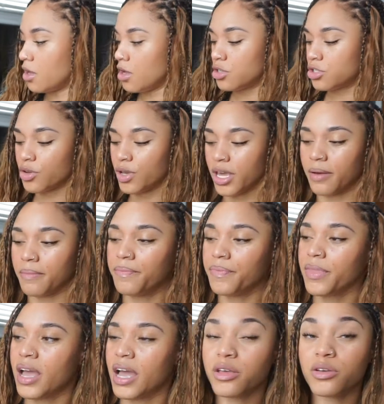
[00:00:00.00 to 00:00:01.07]
So yeah,
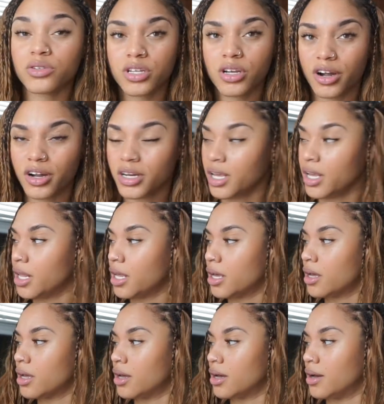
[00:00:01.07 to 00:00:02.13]
I used the
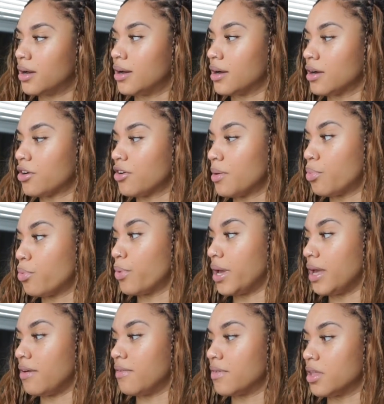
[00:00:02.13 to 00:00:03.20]
Gardenia crimp
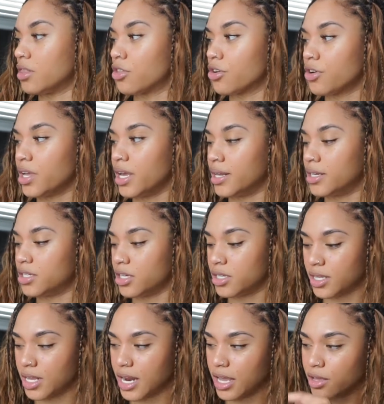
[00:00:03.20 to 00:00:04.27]
wave in 30
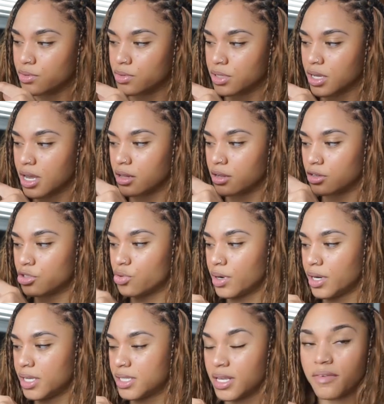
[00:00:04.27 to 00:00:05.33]
inches, and I used the color
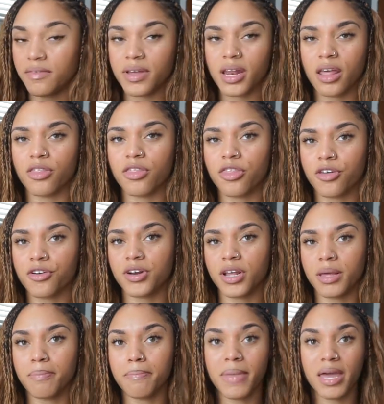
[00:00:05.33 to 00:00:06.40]
27 and
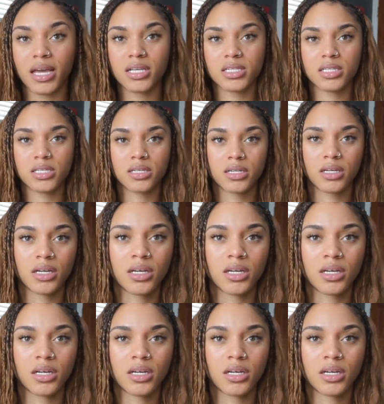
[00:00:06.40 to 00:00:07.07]
30 mixed.